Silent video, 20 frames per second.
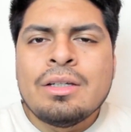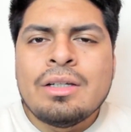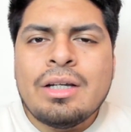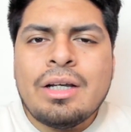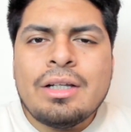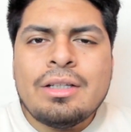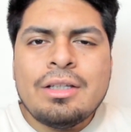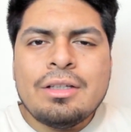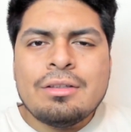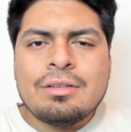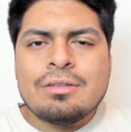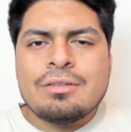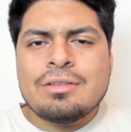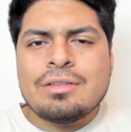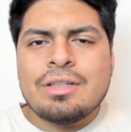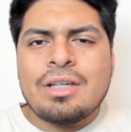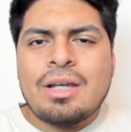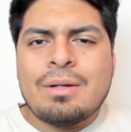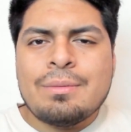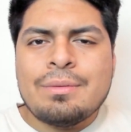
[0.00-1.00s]
I think
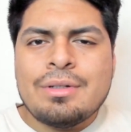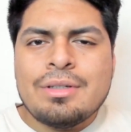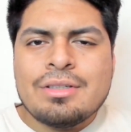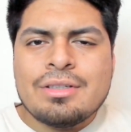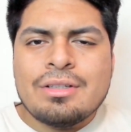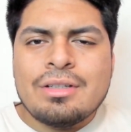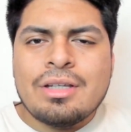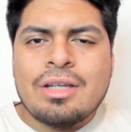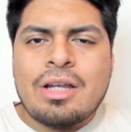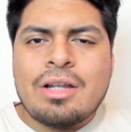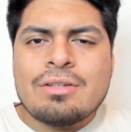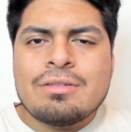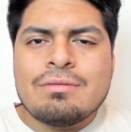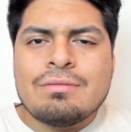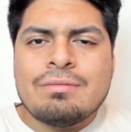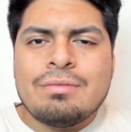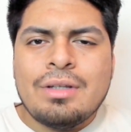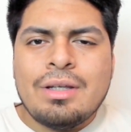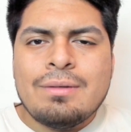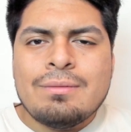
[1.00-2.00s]
Tulsi Gabbard is going to catch
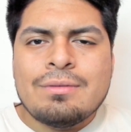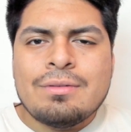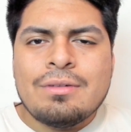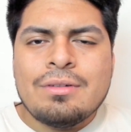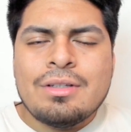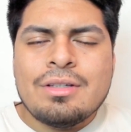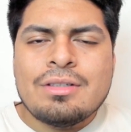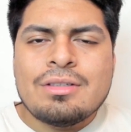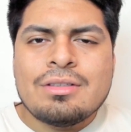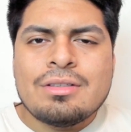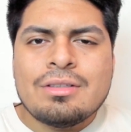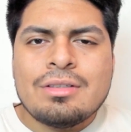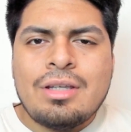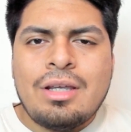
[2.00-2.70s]
some flames for this,